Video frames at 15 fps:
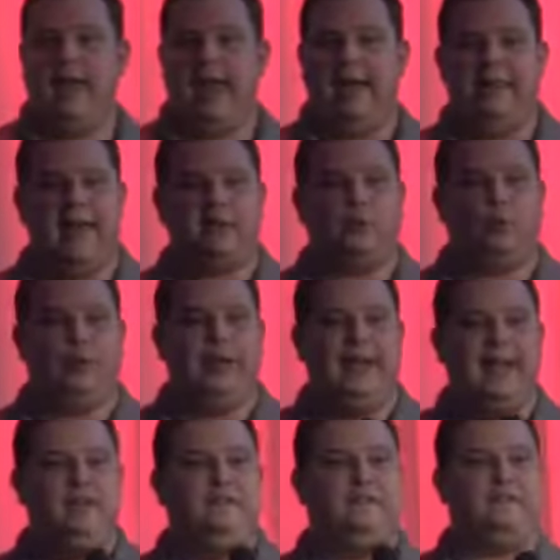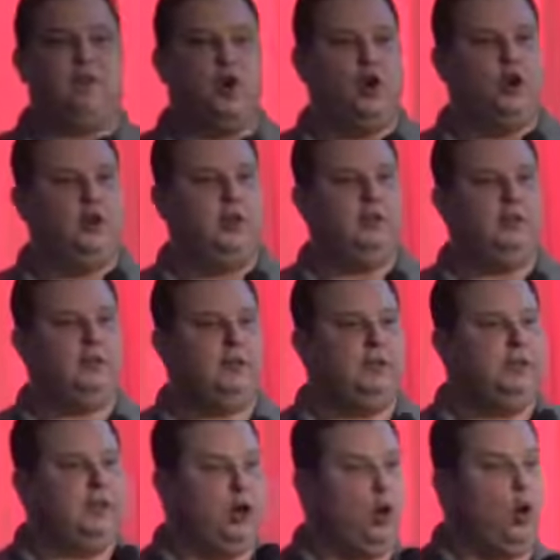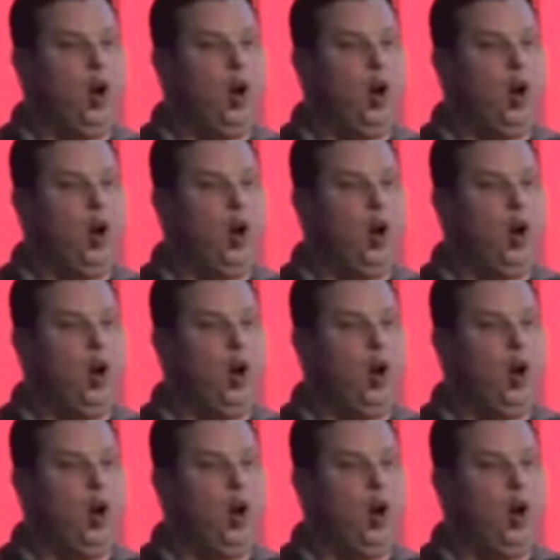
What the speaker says: and that's where we infer your